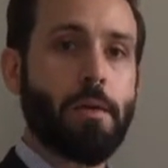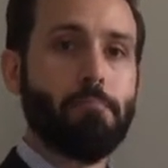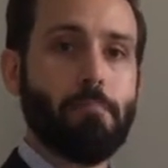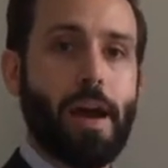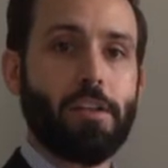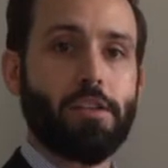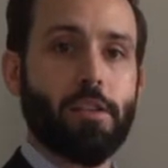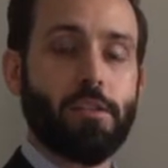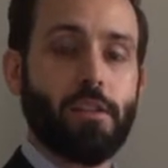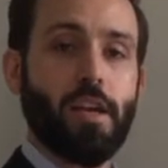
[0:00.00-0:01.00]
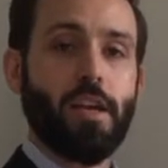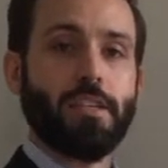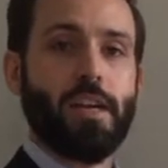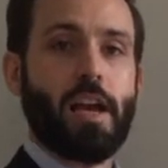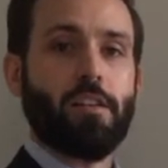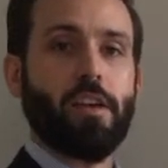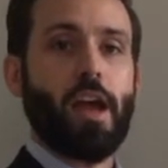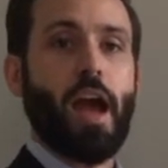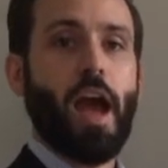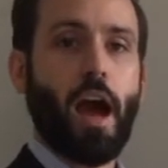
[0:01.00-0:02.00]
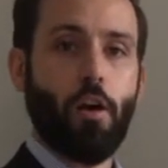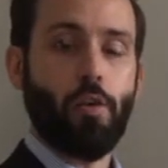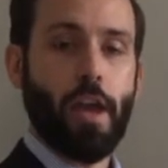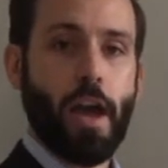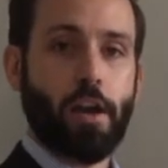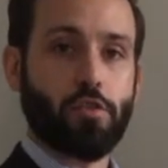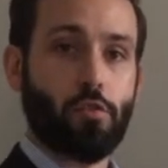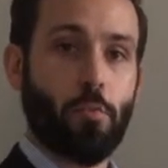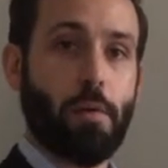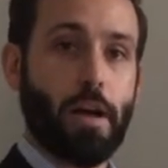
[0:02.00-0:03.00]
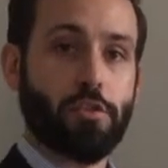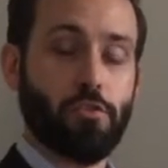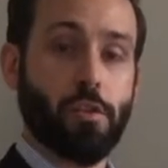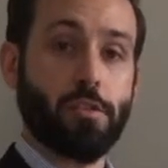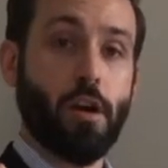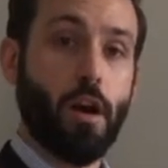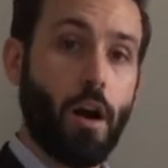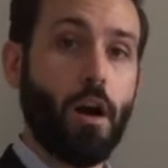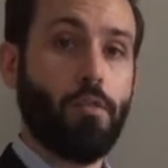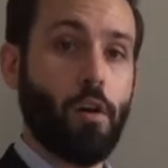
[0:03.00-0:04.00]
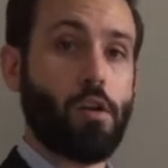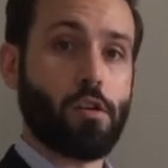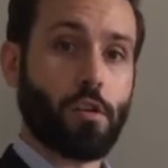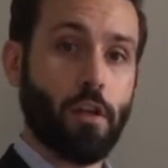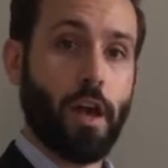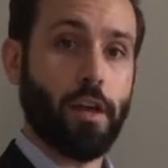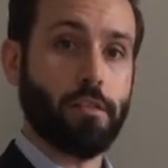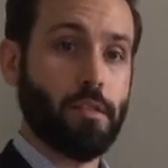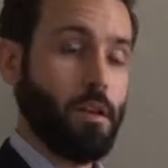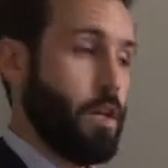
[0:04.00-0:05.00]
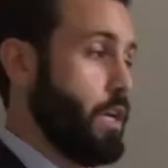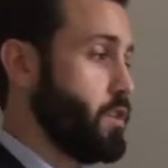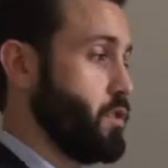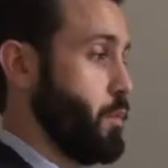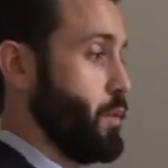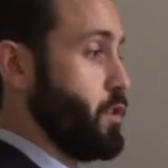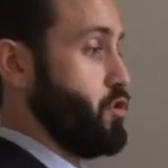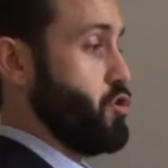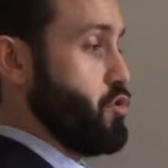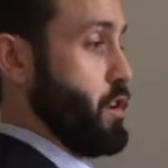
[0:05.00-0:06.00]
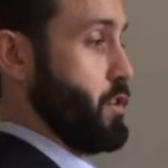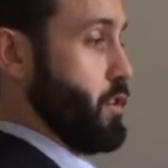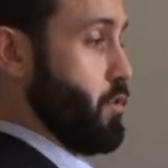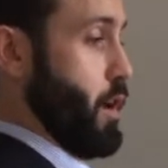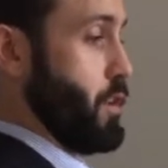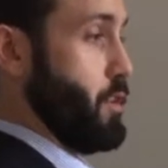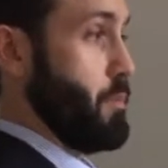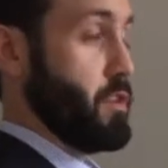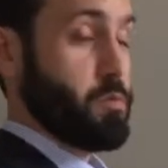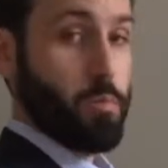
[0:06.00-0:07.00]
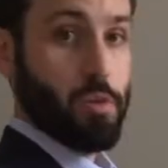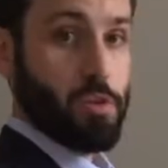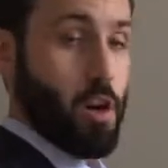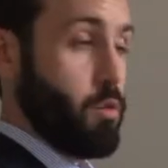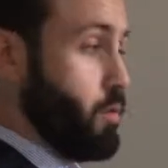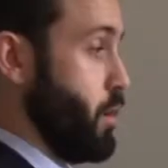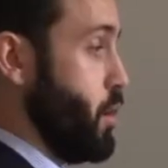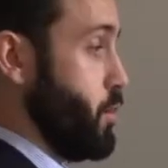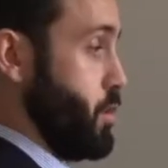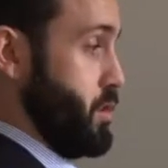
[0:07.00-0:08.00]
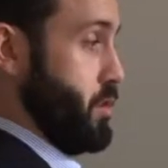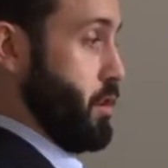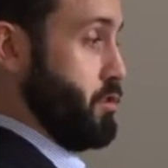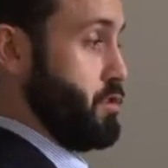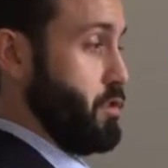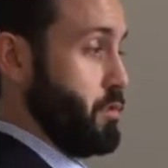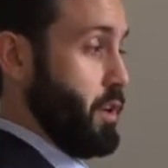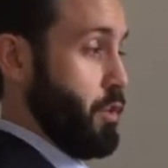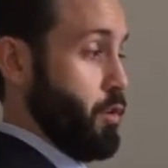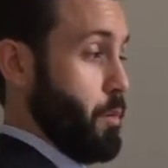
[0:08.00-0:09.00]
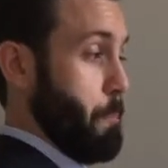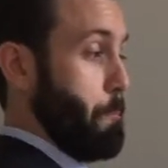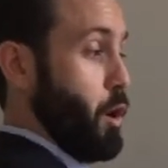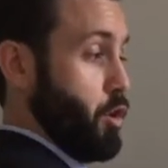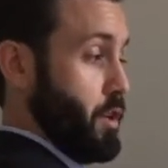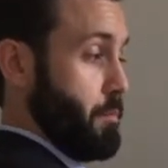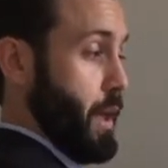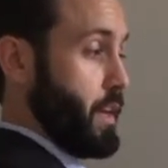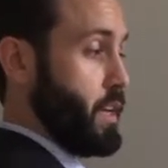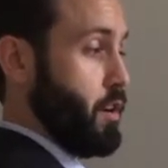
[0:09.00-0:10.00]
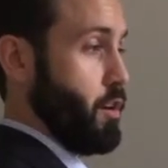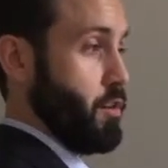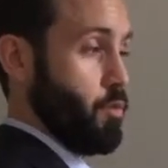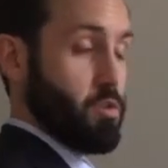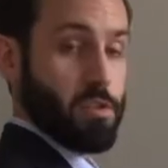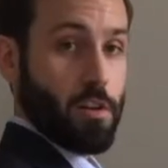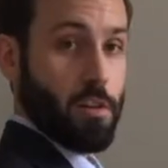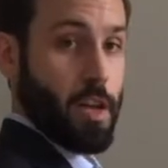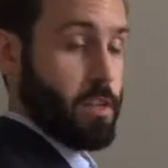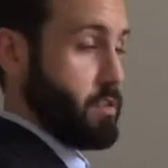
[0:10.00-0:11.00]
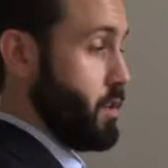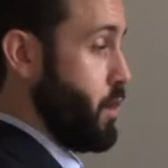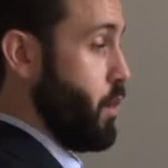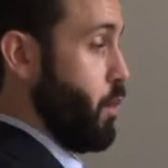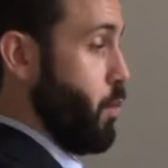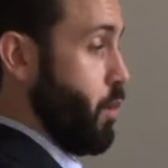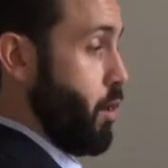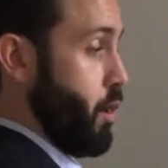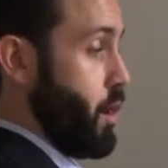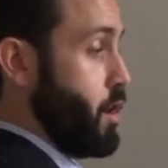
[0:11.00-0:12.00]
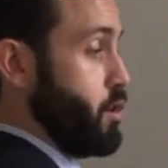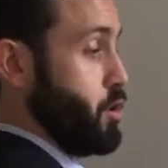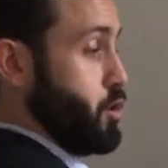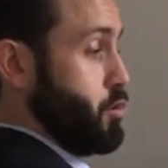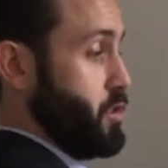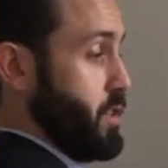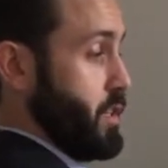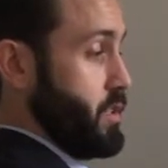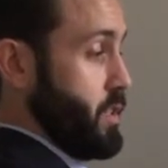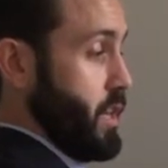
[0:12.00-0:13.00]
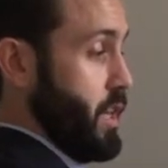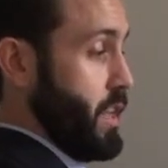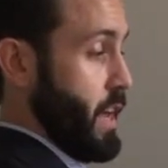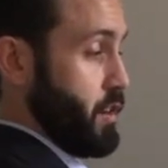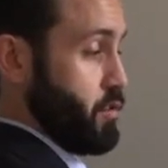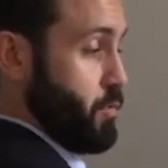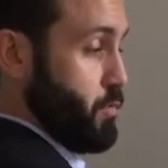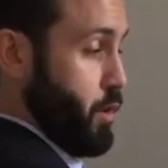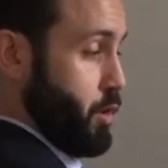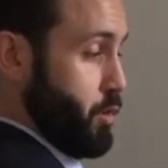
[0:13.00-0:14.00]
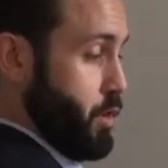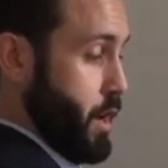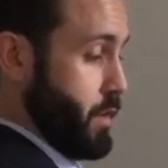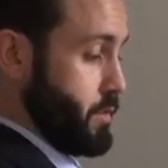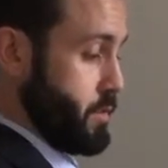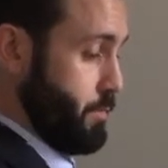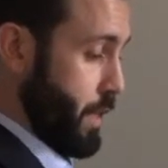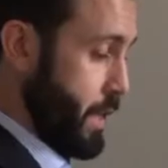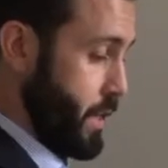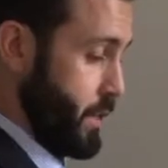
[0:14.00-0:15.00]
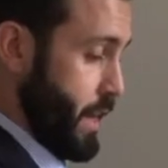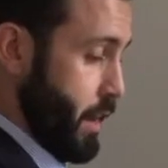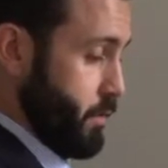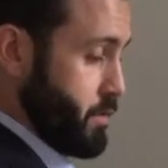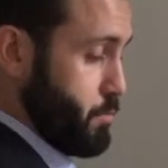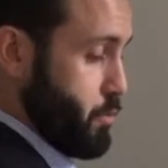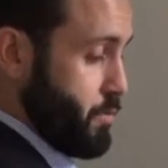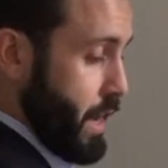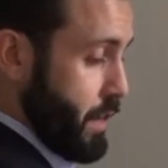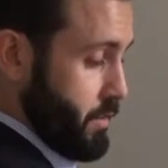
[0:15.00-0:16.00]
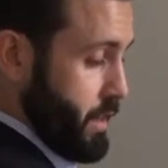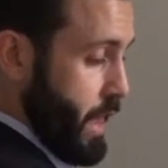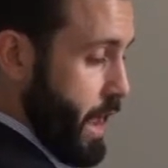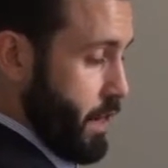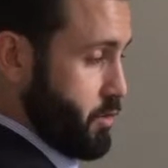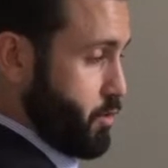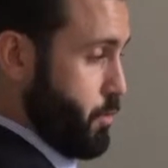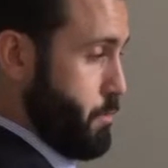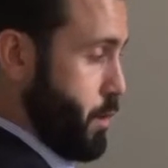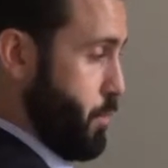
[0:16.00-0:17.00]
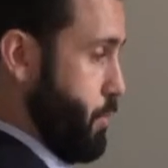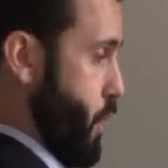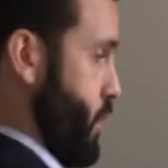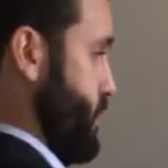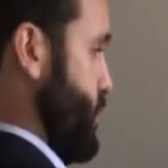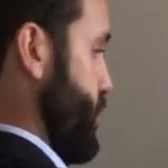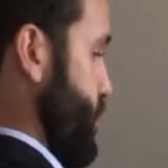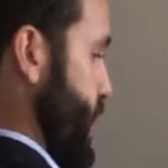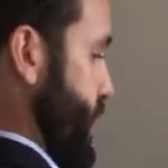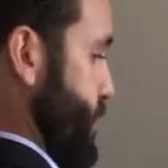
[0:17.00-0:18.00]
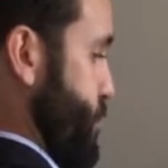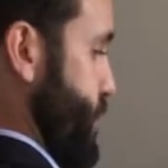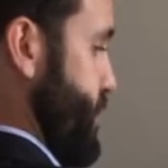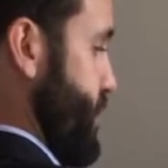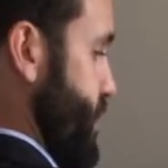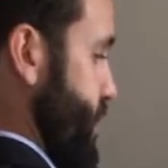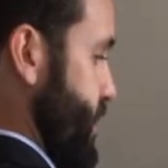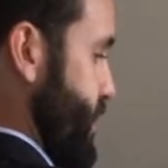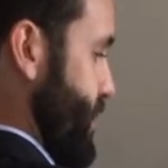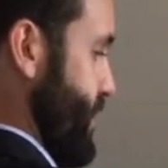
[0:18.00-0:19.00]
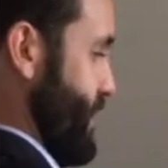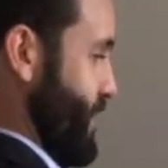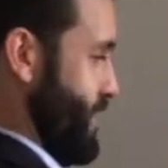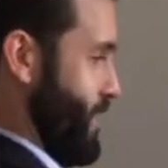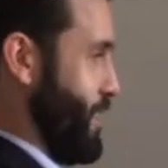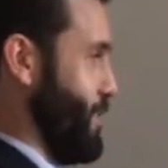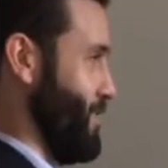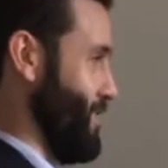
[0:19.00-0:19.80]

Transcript: matches exactly how the actual posture is of our client. So then we construct it correctly, because when we don't, we see those two, either pulling back here in horizontal lines or looseness in the actual vertical lines. Now, let's move down to the actual middle part. You can relax your breaths. Thank you.